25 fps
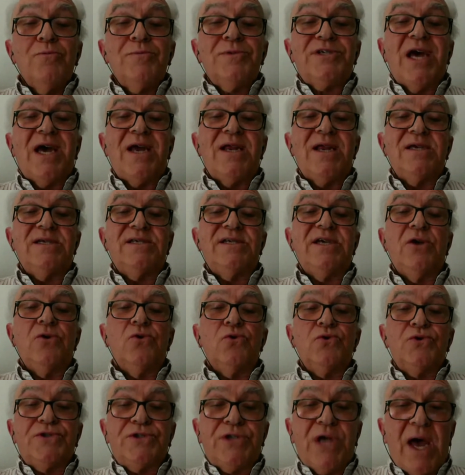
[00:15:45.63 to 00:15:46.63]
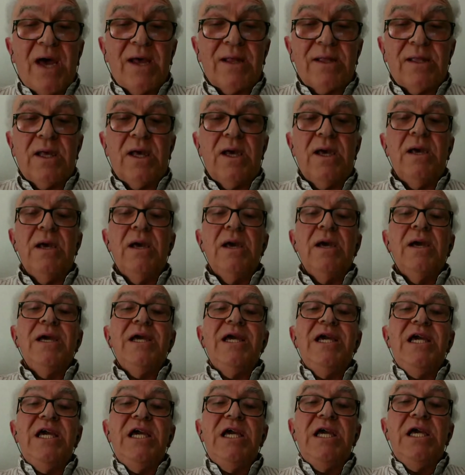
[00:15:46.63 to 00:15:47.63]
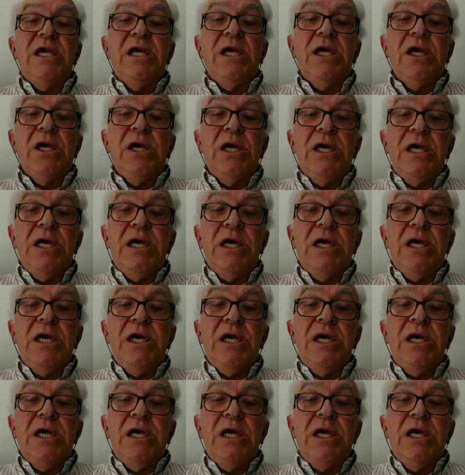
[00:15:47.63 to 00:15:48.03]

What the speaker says: And let's hope that once